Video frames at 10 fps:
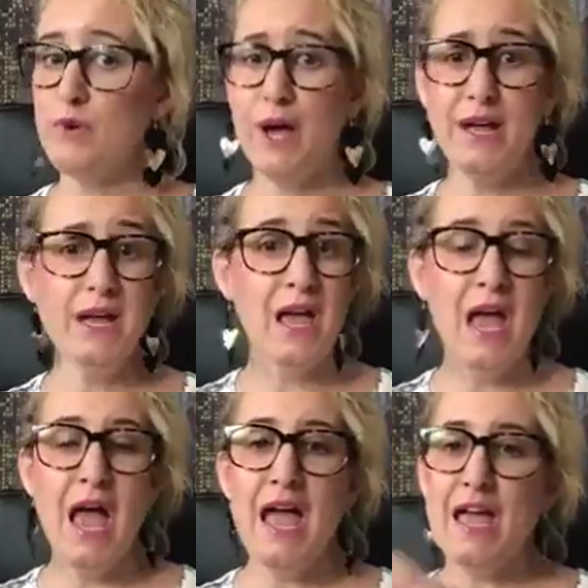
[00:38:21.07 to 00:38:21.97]
Okay.
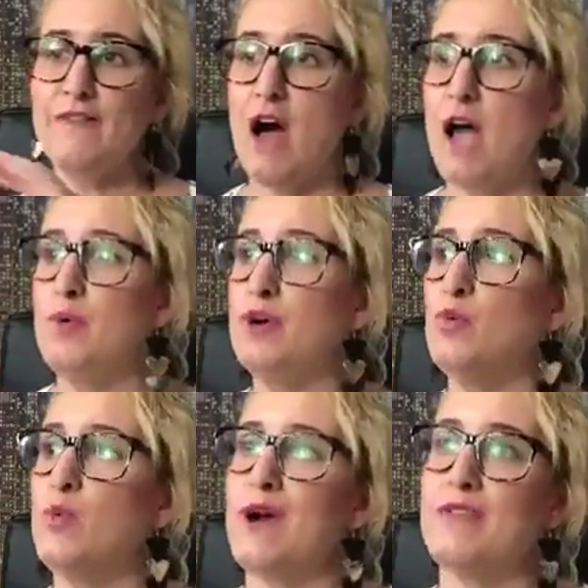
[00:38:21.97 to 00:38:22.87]
If I want to
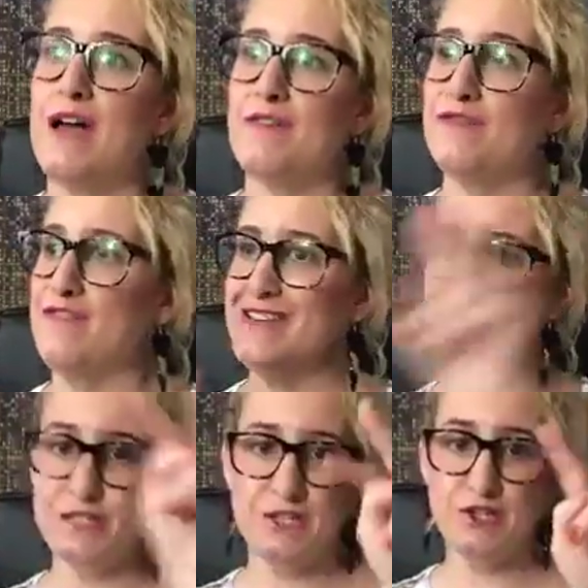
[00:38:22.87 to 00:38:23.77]
wear that
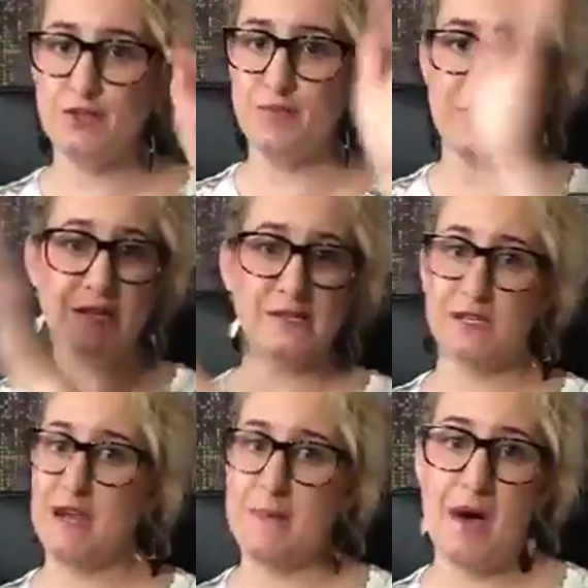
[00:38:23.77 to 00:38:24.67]
vintage piece
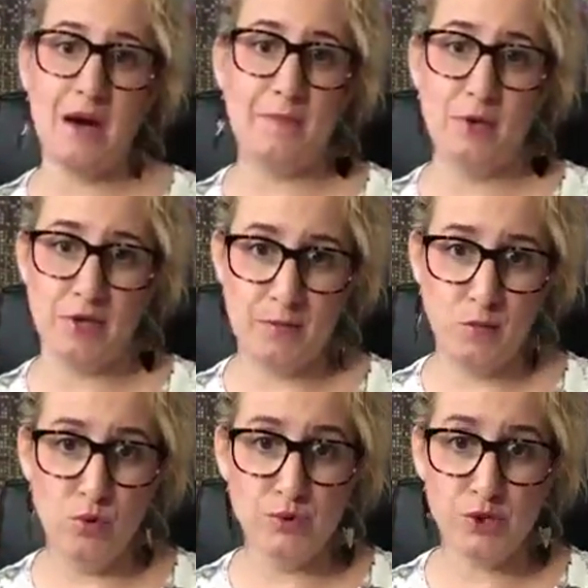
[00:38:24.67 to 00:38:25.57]
that I bought a million
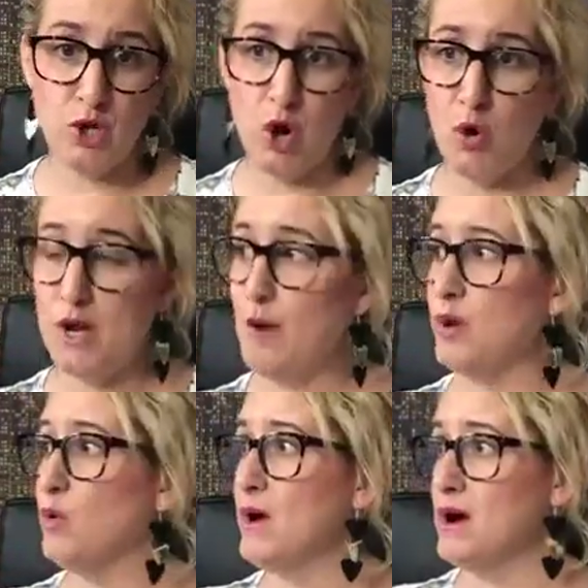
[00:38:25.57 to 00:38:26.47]
moons ago and I
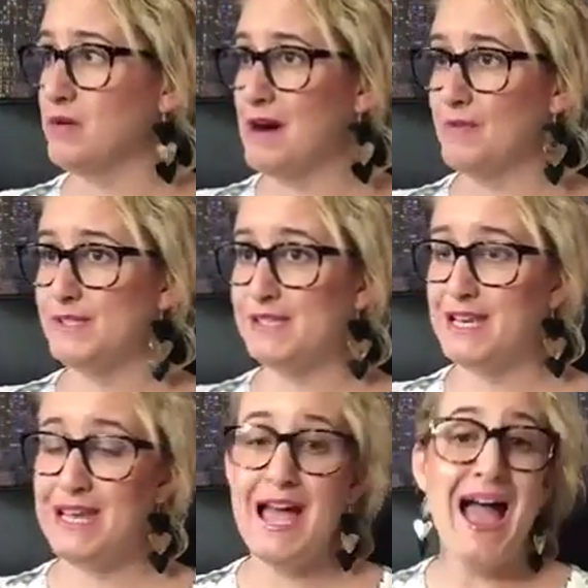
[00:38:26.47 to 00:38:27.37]
want to wear it around the
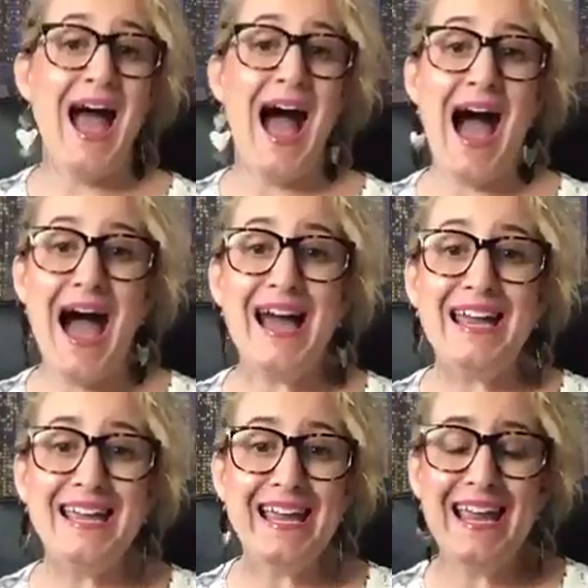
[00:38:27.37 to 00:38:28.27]
city,
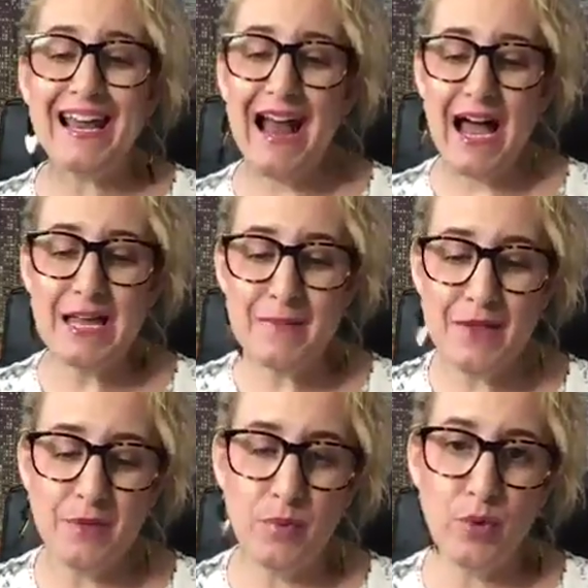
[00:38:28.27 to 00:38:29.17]
I can't. I am
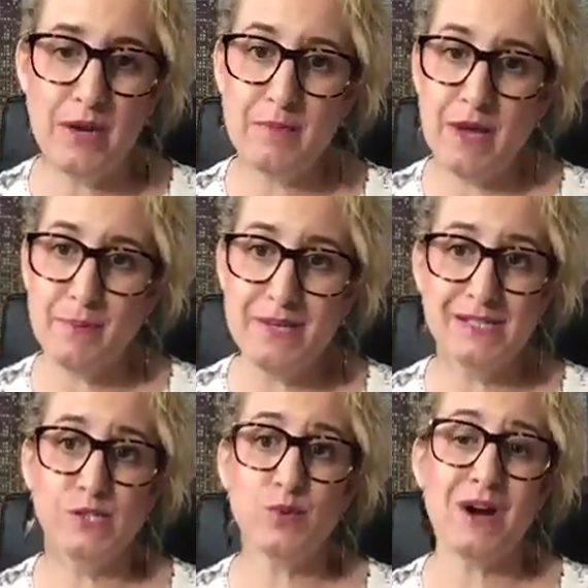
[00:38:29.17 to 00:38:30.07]
at the point in my
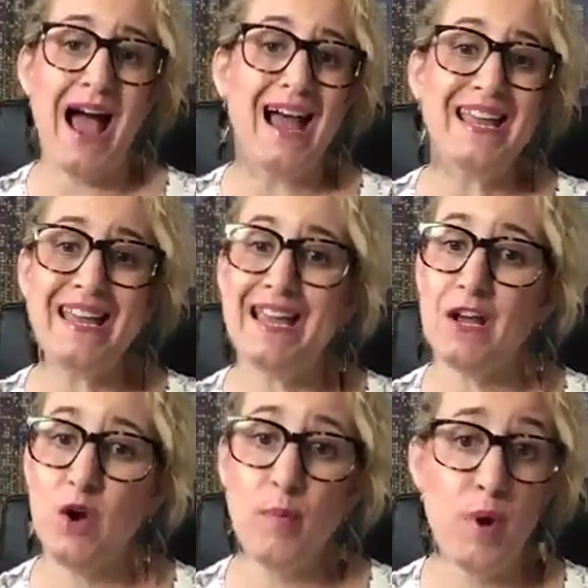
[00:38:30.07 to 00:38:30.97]
business where I
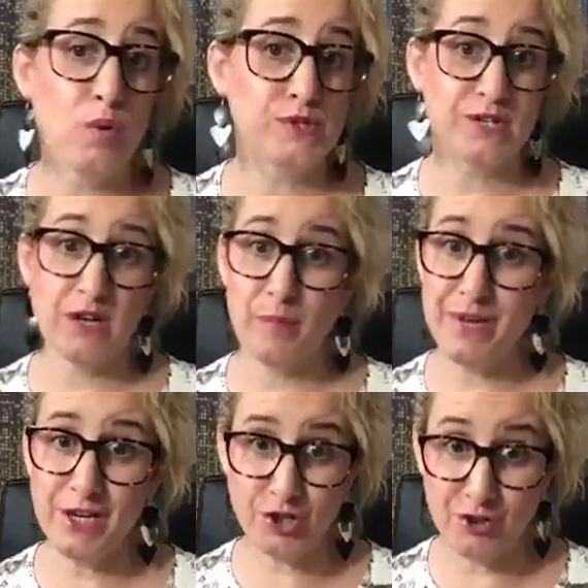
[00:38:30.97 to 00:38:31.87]
can't go posting a
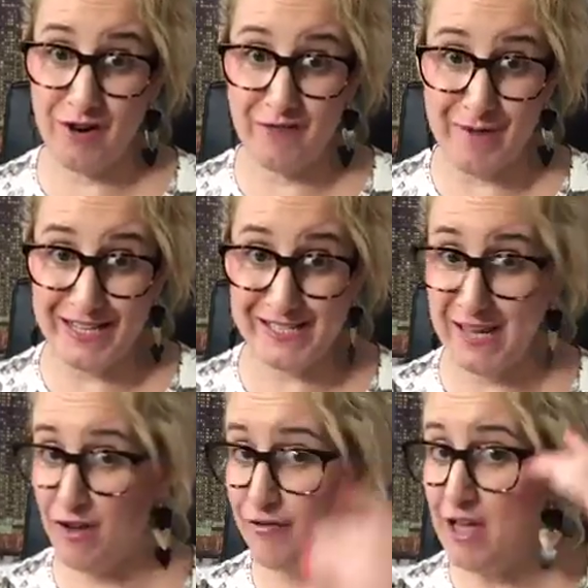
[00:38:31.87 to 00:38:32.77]
picture of
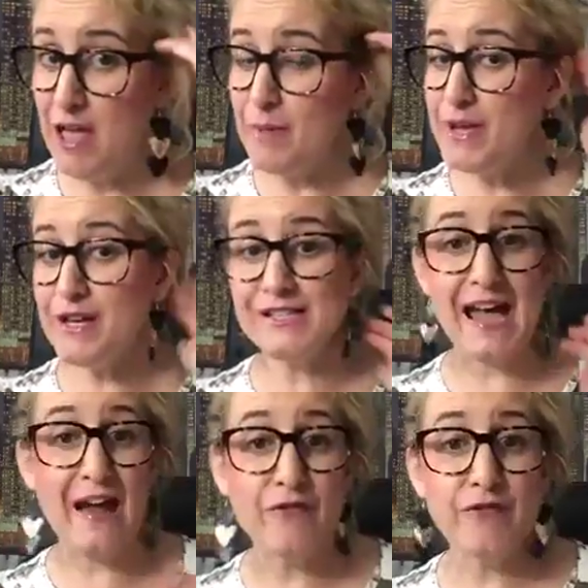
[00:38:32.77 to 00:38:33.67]
myself because
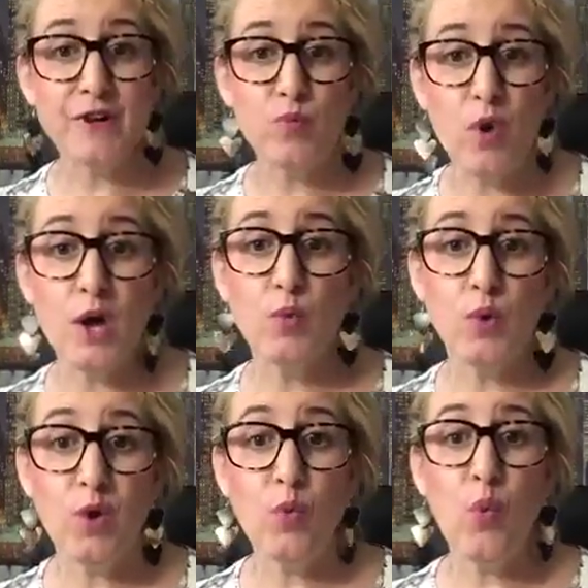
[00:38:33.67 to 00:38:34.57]
everyone
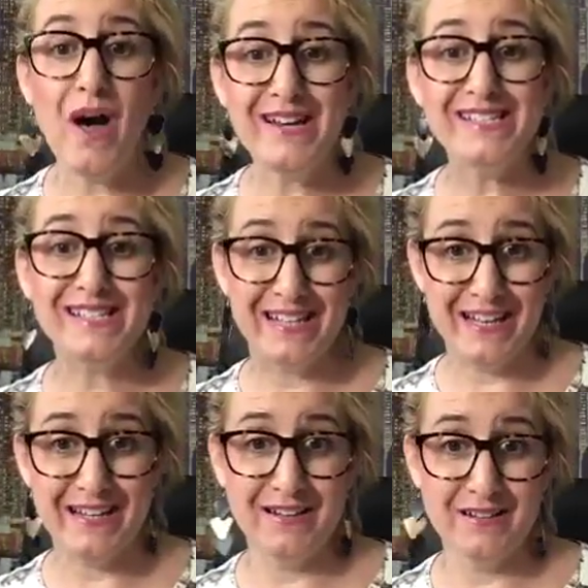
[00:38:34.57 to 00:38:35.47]
will want
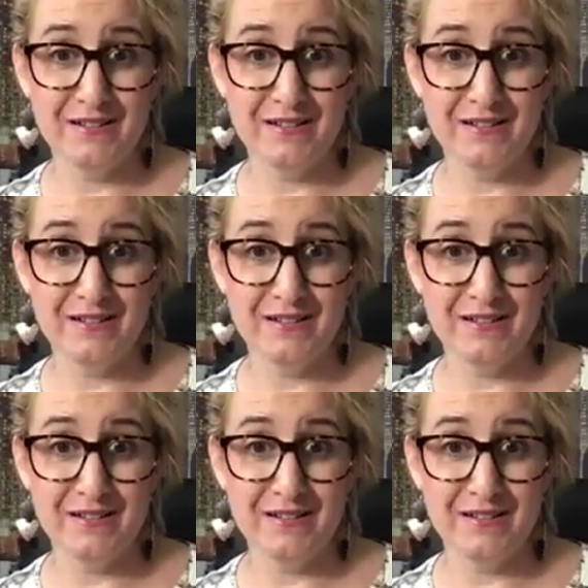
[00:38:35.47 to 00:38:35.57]
it.